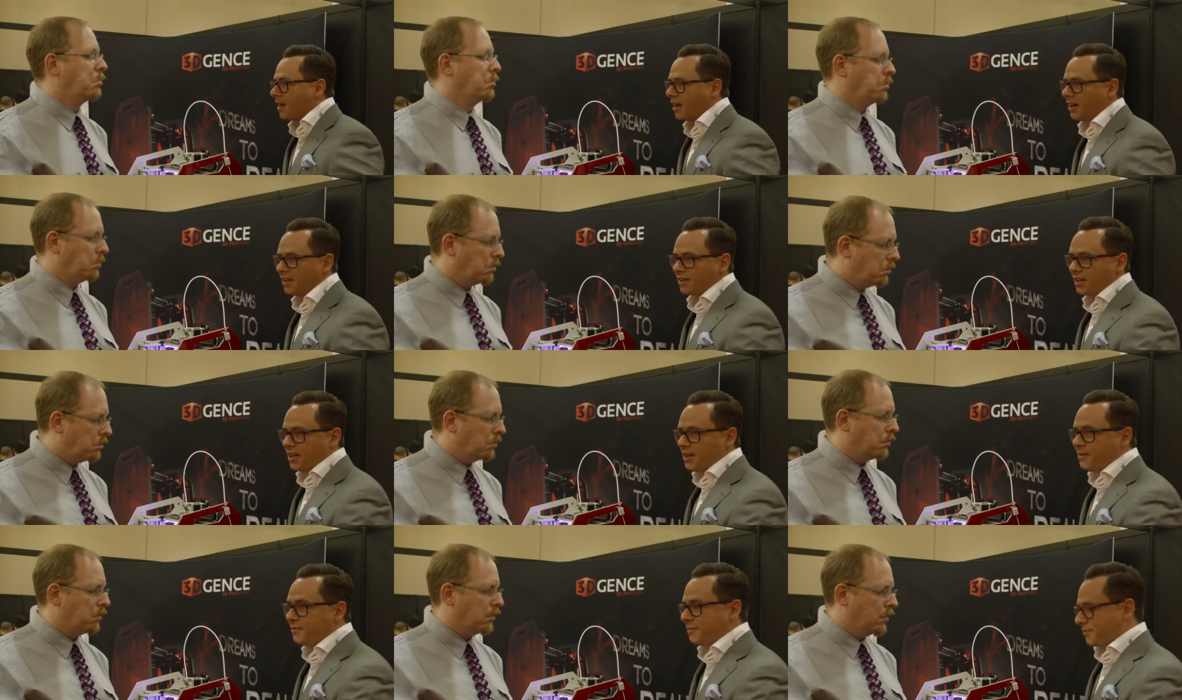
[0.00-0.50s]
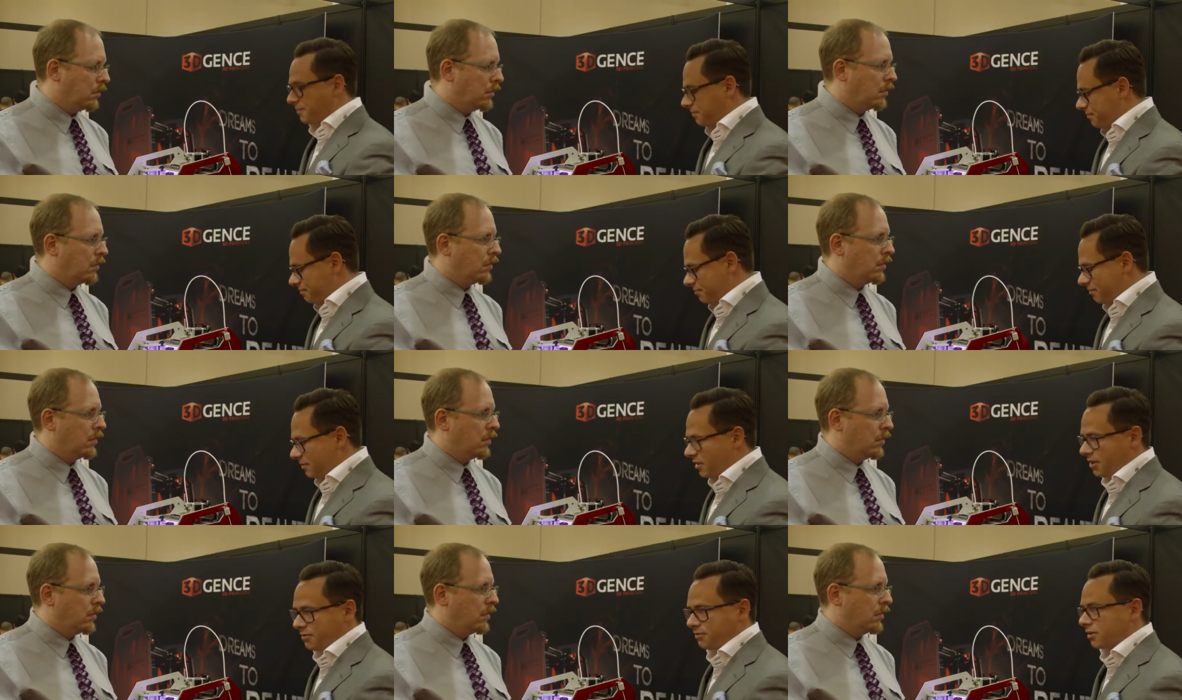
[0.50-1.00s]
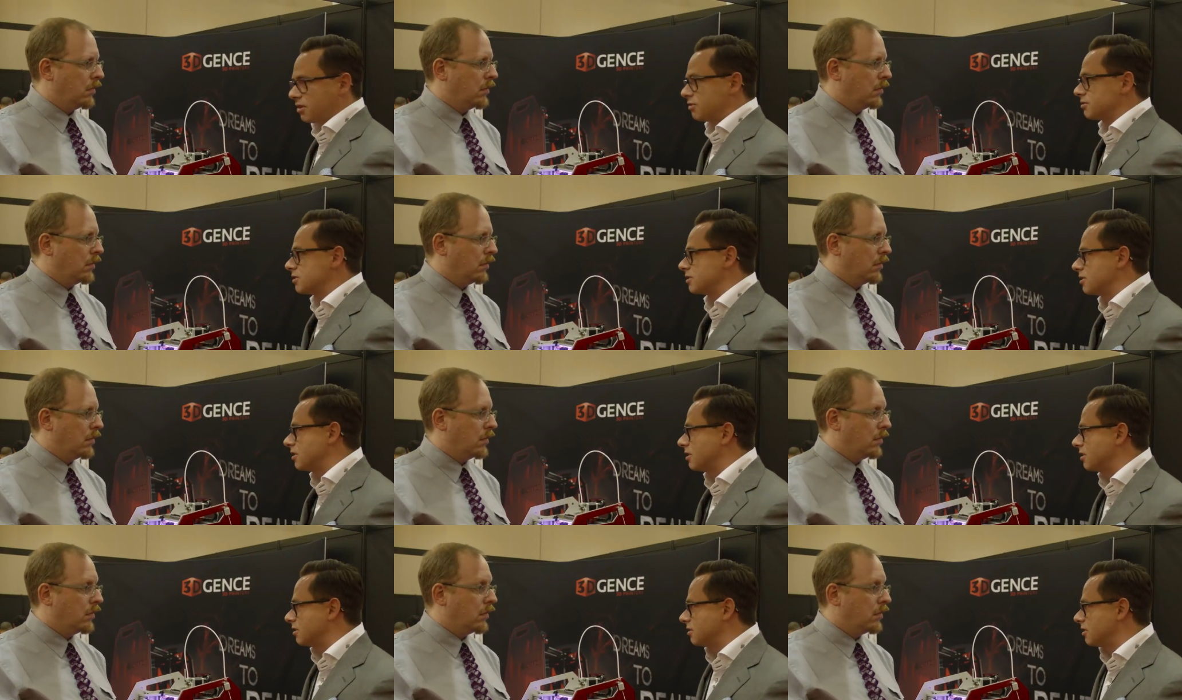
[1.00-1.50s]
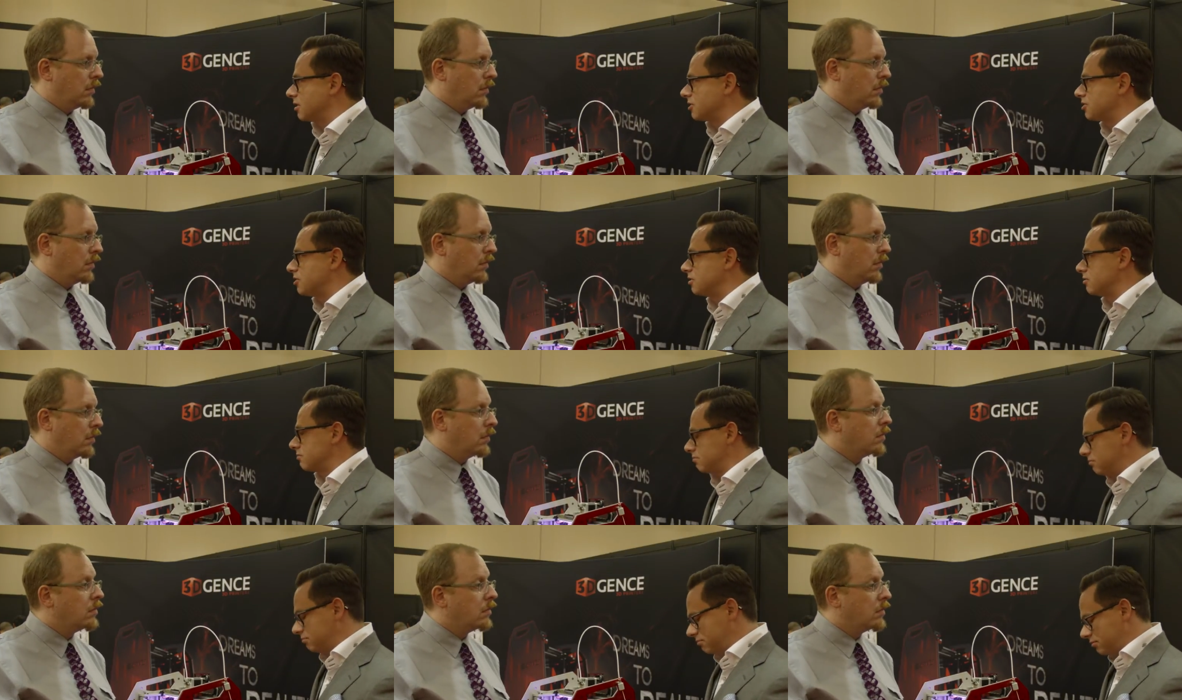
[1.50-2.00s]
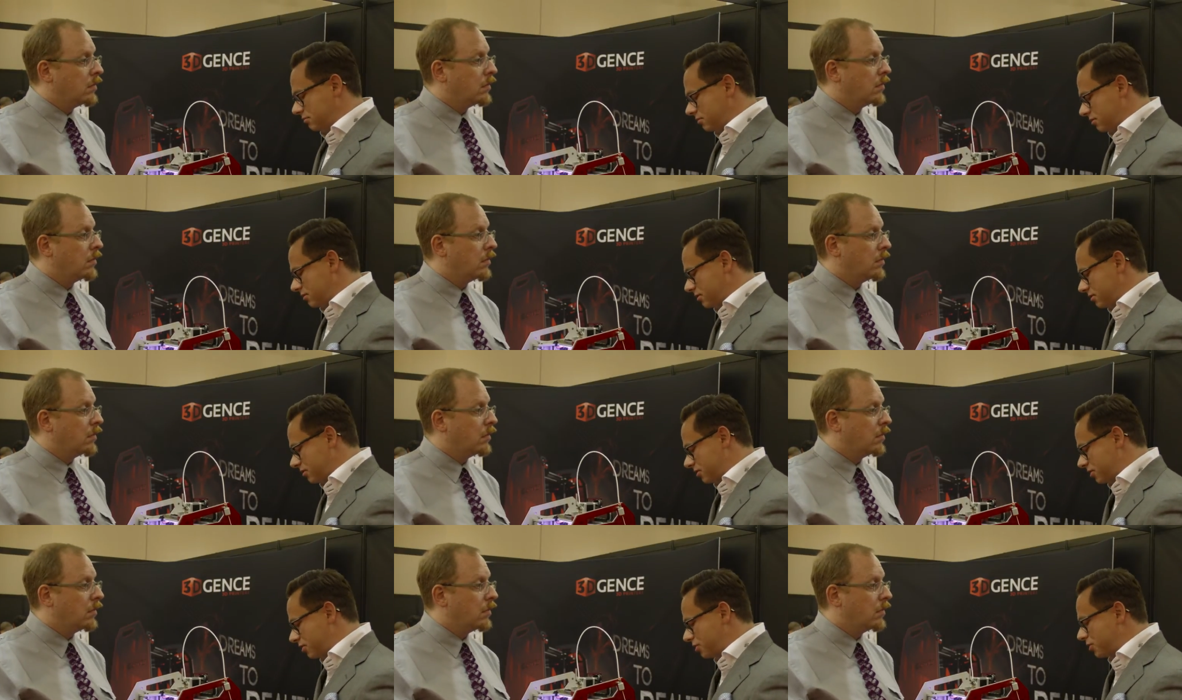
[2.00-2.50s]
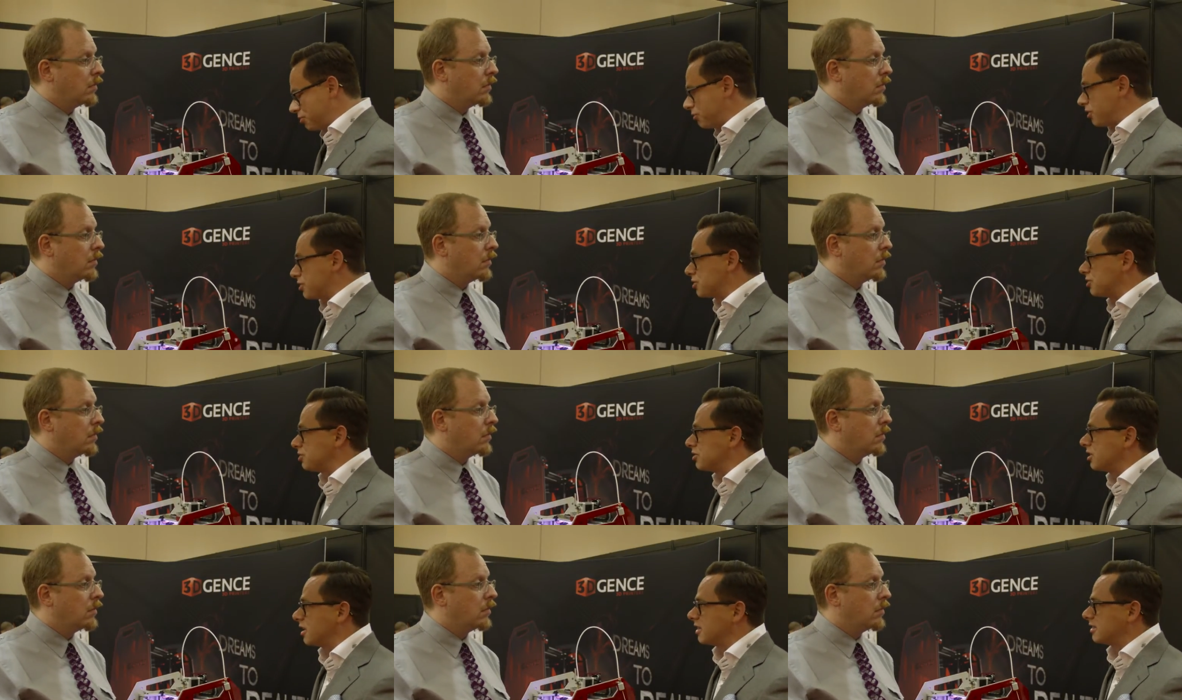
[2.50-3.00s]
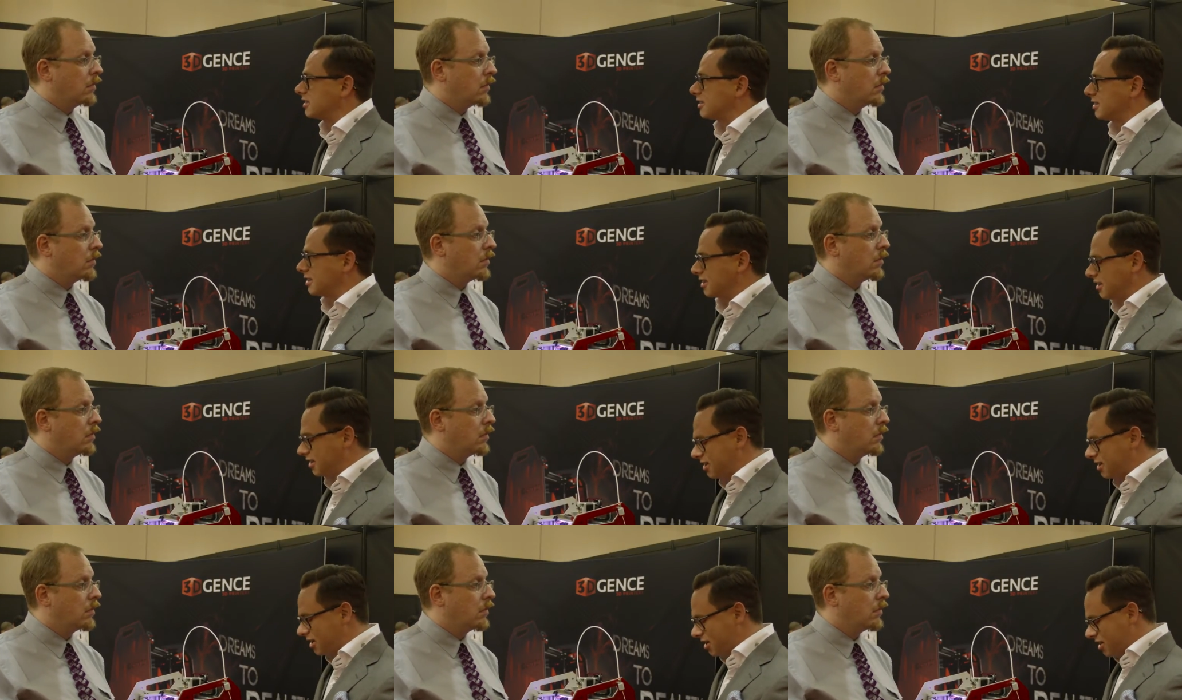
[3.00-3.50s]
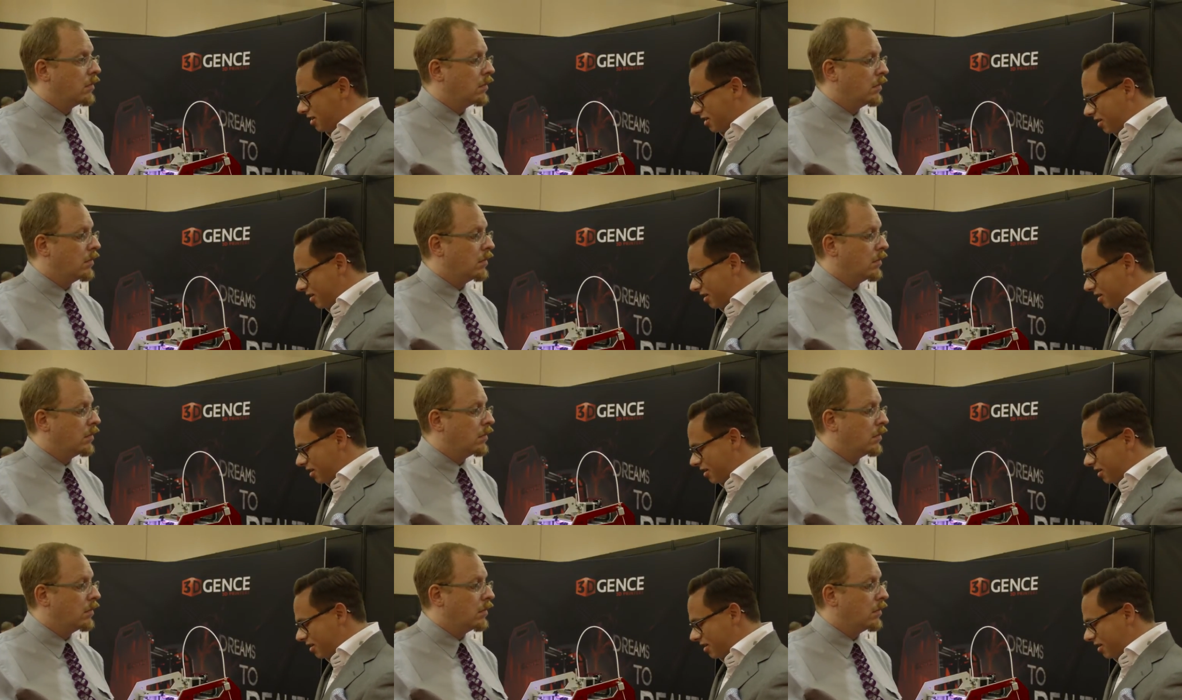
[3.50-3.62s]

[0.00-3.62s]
Speaker 1: And if if there's a, a, situation that uh,